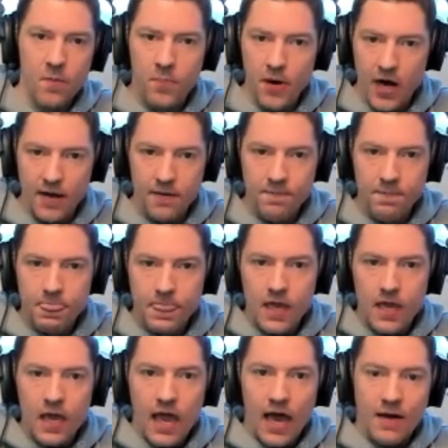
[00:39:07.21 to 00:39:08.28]
But
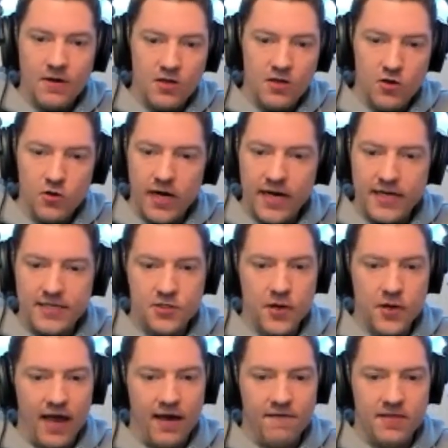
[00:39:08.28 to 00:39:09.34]
I mean, you guys, you
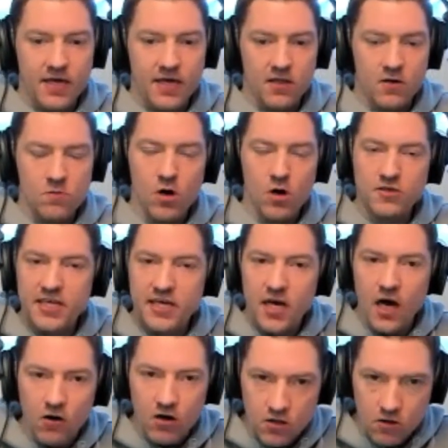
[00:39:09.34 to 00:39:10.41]
have the the
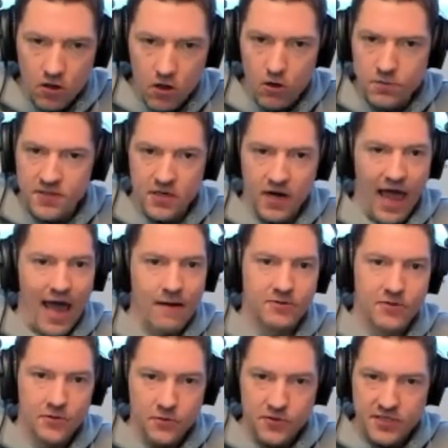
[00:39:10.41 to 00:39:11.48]
multicolor globes that are
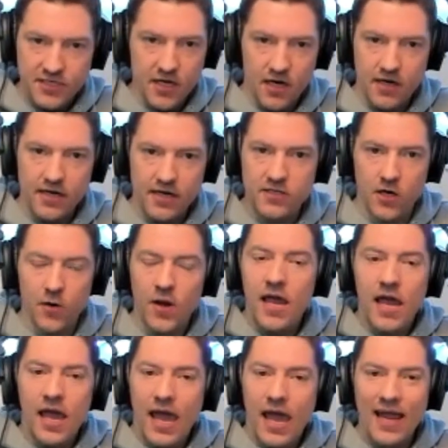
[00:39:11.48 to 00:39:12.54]
absolutely stunning. So
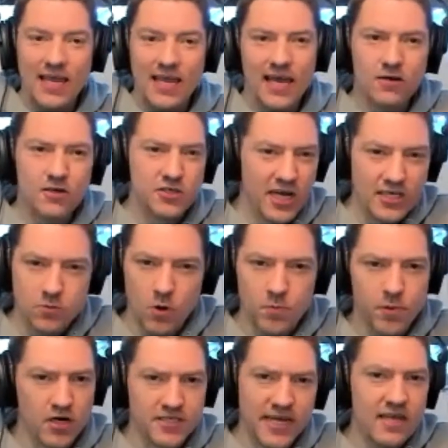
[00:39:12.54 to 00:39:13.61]
any interchangeable
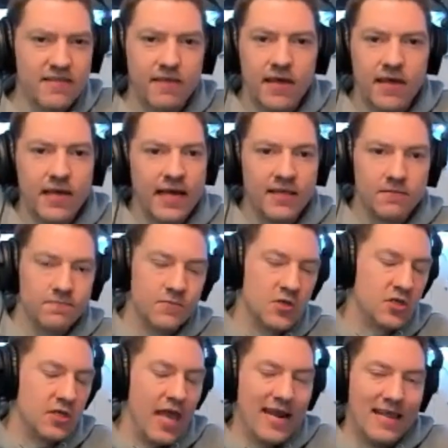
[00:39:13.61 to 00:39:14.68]
parts, anything, uh,
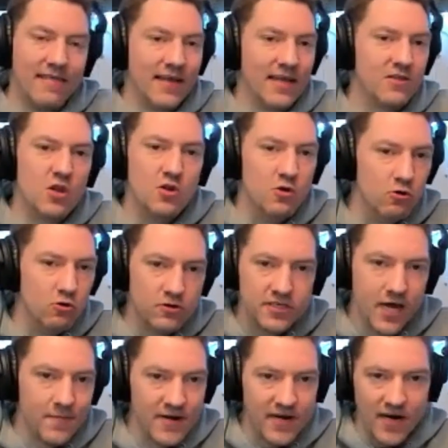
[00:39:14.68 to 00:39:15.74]
anything in news
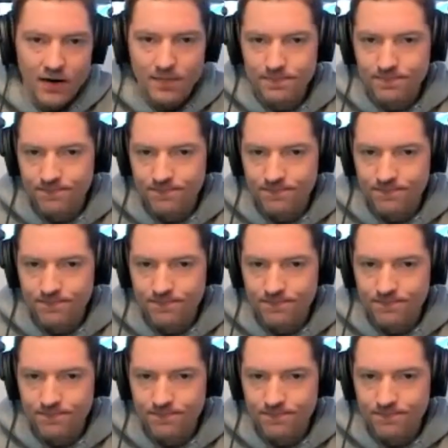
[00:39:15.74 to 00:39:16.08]
coming up.